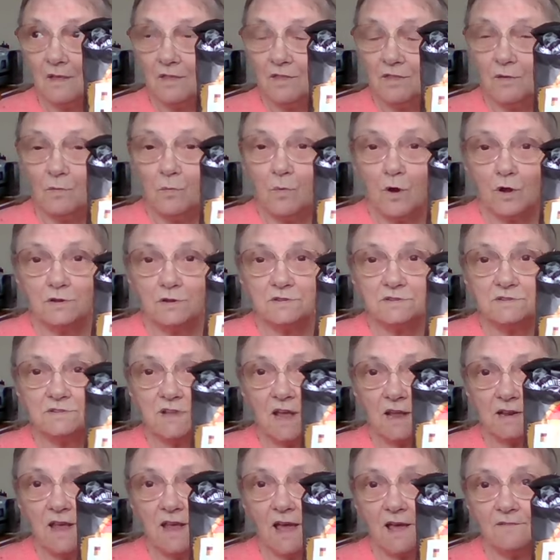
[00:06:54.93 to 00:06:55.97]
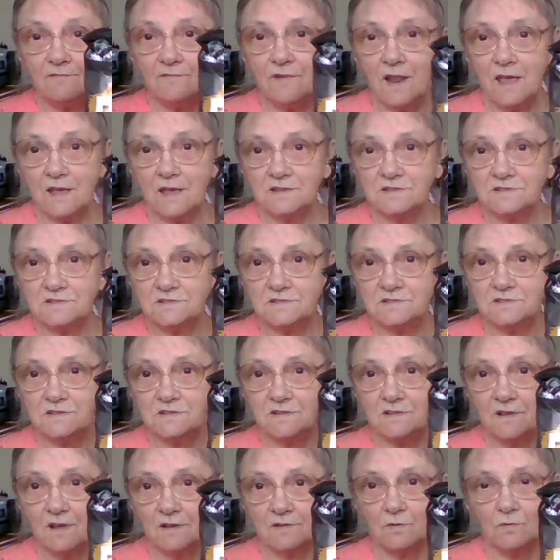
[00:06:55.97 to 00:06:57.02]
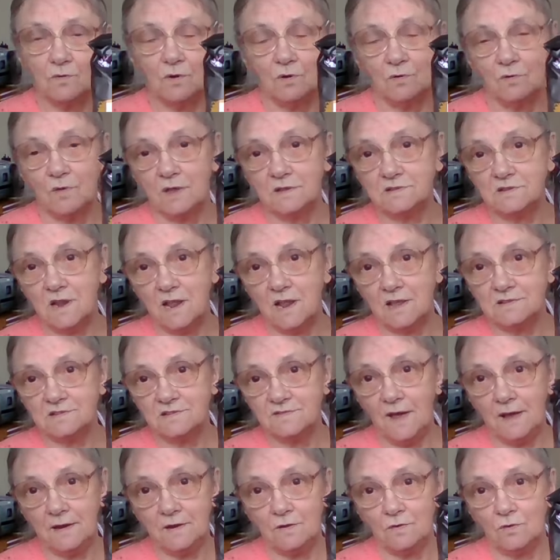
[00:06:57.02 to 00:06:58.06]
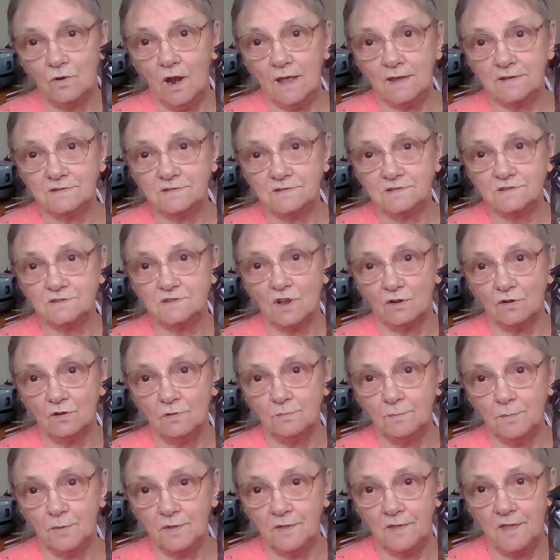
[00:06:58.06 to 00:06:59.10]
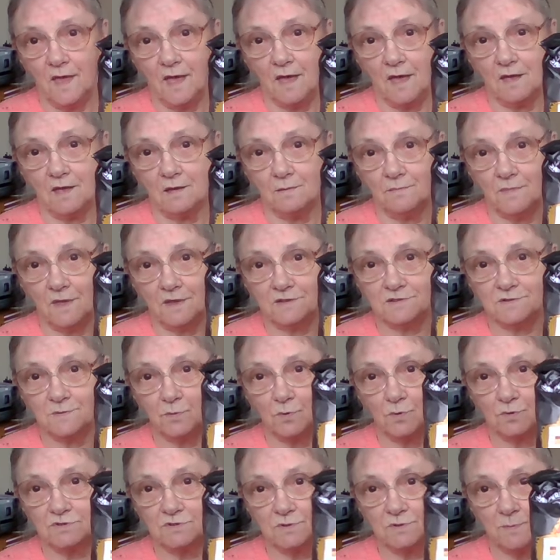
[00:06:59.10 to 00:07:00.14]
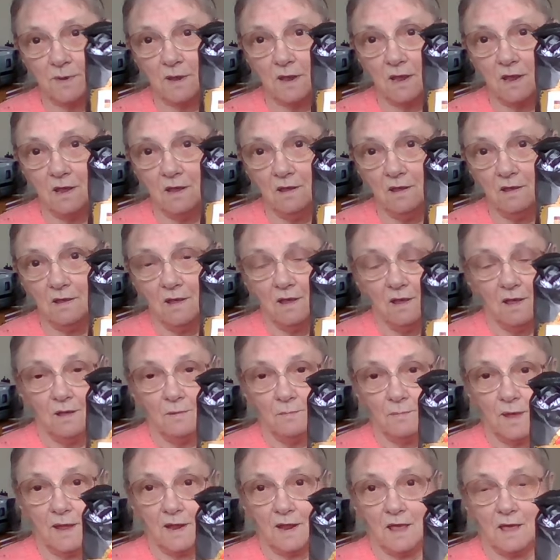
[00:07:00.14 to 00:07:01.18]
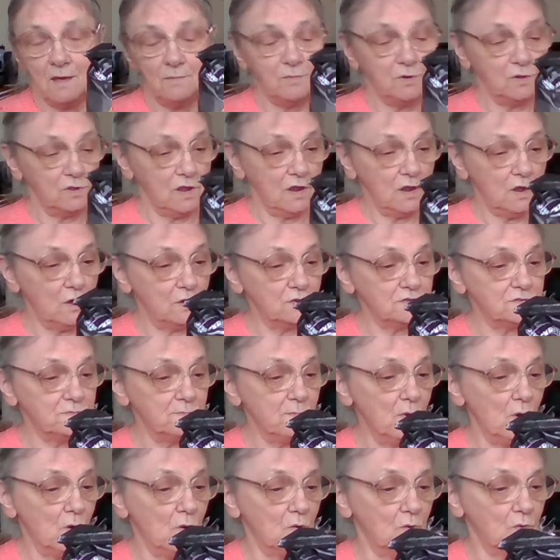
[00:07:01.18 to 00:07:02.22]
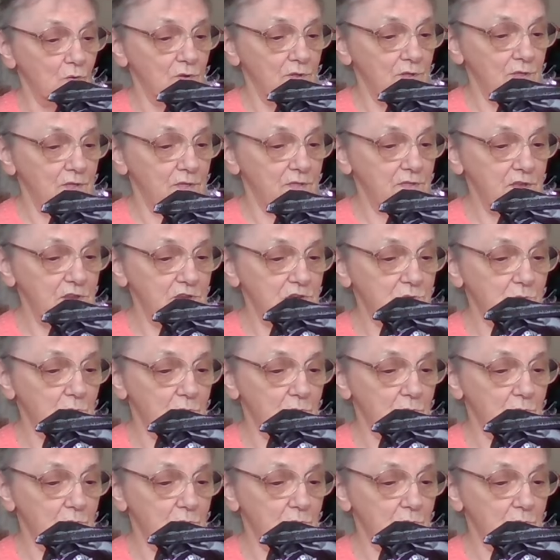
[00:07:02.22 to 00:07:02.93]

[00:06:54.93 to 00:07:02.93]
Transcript: ones that have less, I don't know, that's less fat or less salt, but that they're supposed to be better, but they cost more. These